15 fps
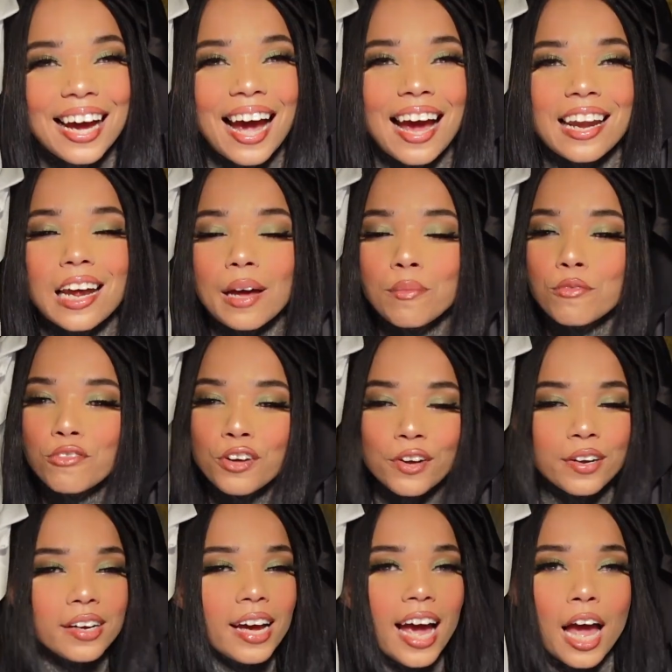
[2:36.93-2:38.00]
And I'm
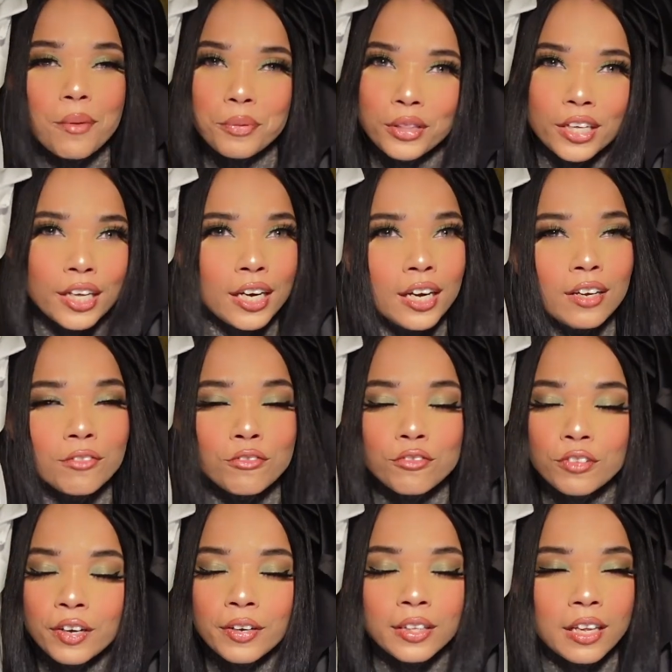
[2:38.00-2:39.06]
very happily in a
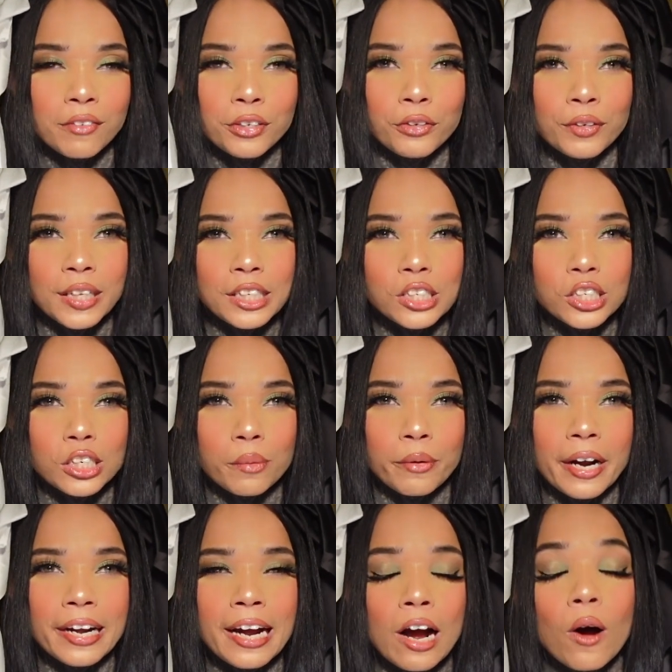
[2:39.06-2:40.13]
very loving relationship
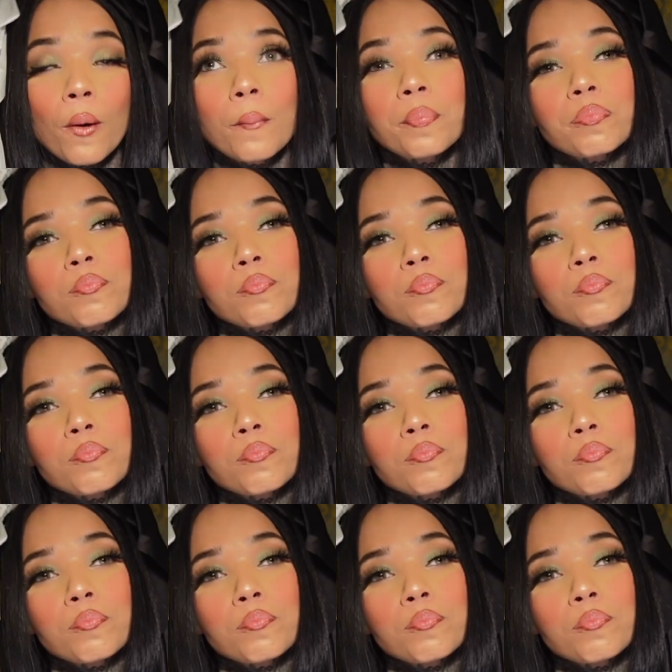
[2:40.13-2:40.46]
right now.